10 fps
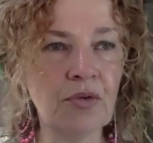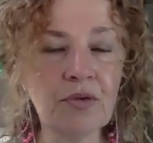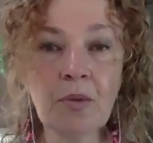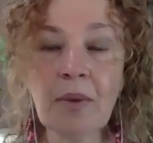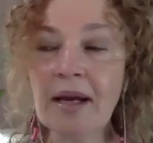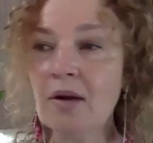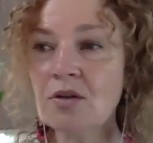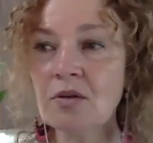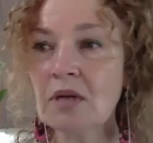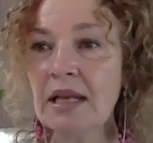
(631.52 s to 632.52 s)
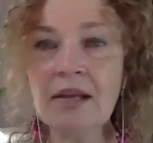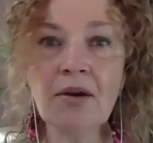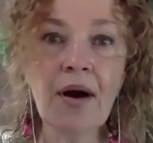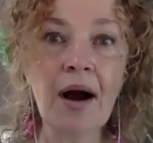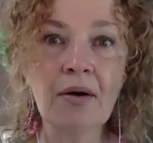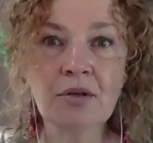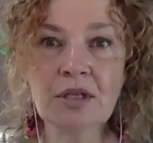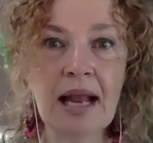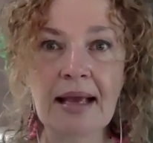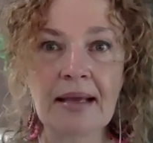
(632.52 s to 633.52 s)
You might also clean your
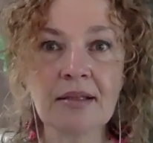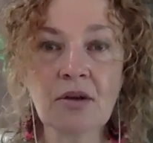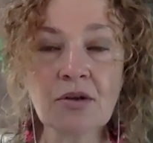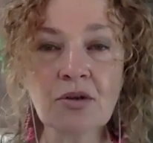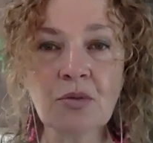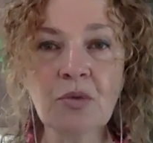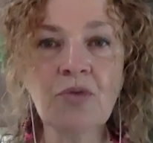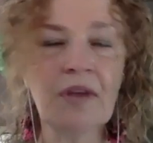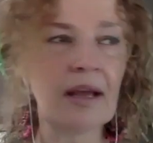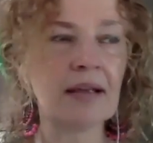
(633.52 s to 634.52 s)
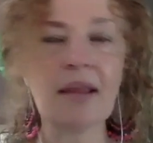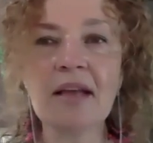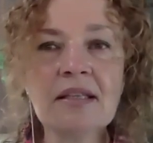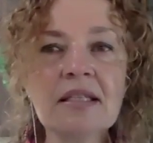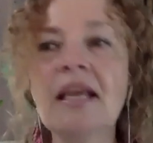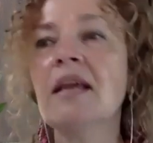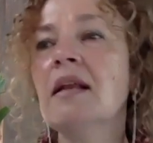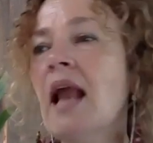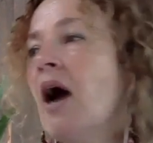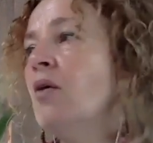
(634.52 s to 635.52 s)
house, like it's also moving, and then
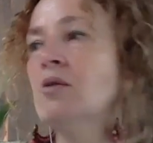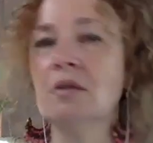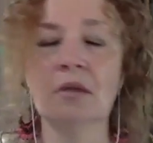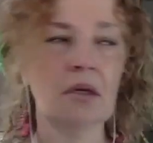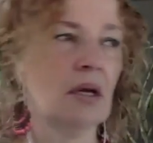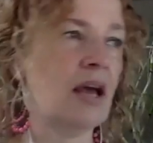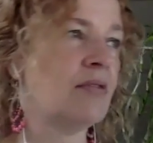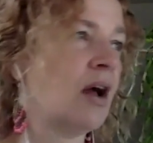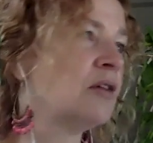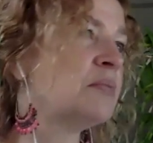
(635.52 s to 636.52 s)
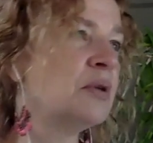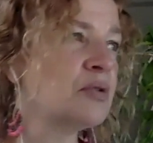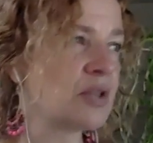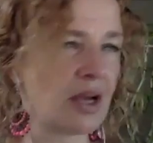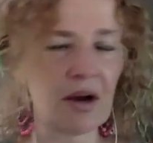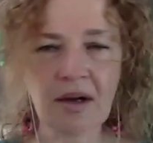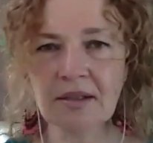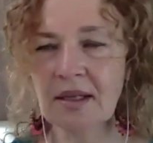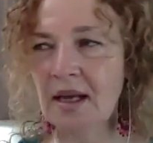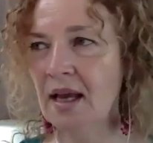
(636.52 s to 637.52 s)
sing loud, have loud music
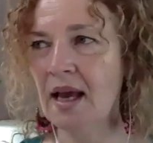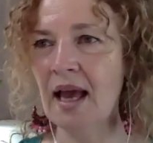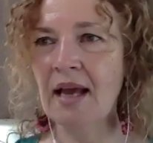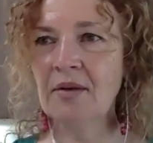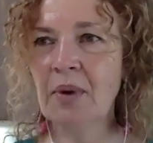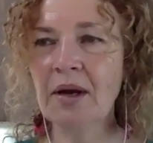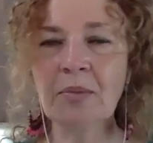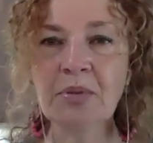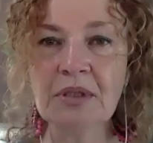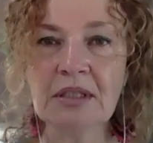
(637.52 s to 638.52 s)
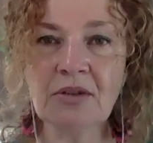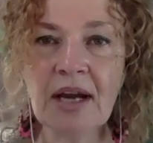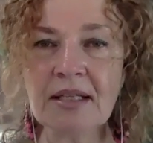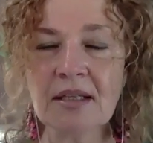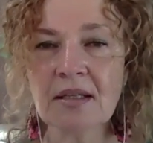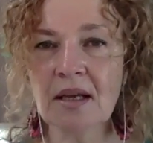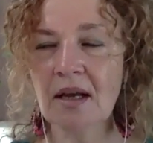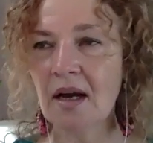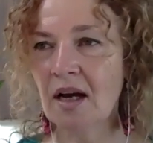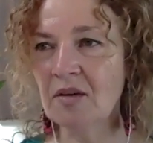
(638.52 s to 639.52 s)
on, and wear a pretty dress,
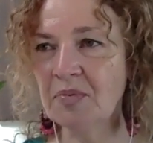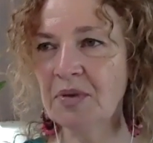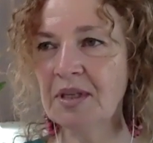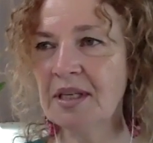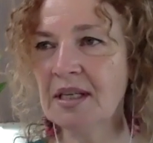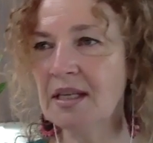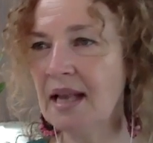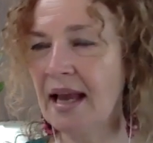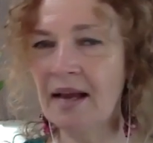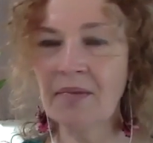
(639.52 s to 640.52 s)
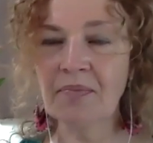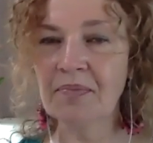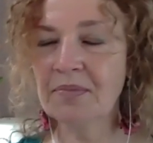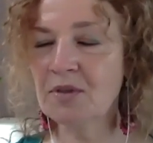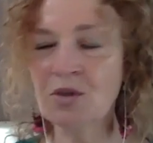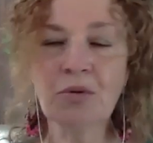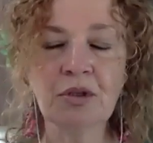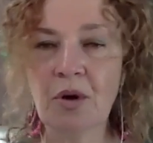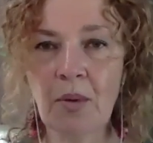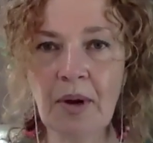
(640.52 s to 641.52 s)
a pretty like
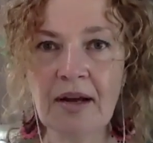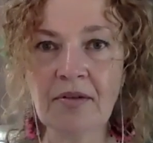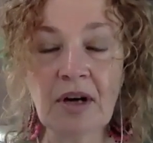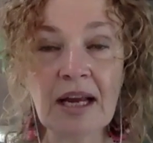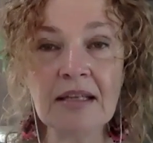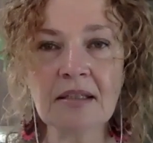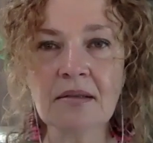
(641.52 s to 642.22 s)
suit or whatever, and